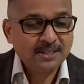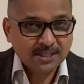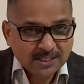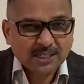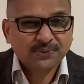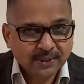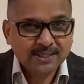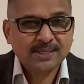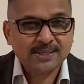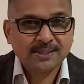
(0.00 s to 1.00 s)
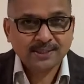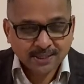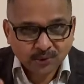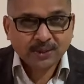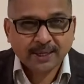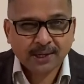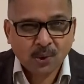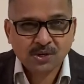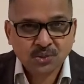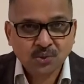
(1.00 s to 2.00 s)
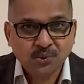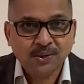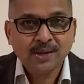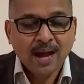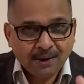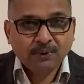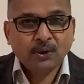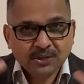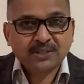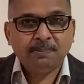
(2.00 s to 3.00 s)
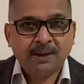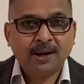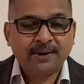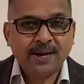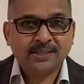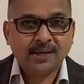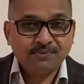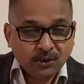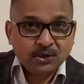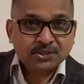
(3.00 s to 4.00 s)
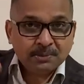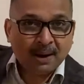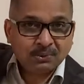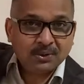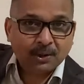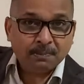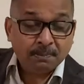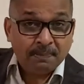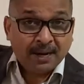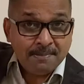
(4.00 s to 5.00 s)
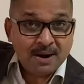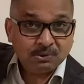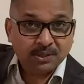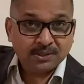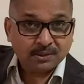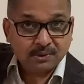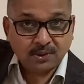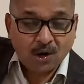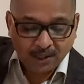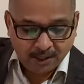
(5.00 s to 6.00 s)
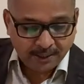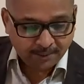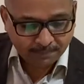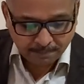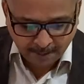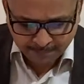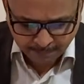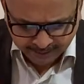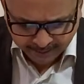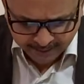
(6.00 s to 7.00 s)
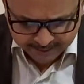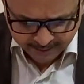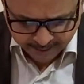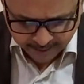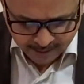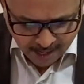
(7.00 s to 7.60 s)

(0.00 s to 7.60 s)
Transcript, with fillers: This is just for a season. It's going to get over soon. And we're going to see bigger days. And we're going to see mountaintop, bigger mountains conquered and better days ahead.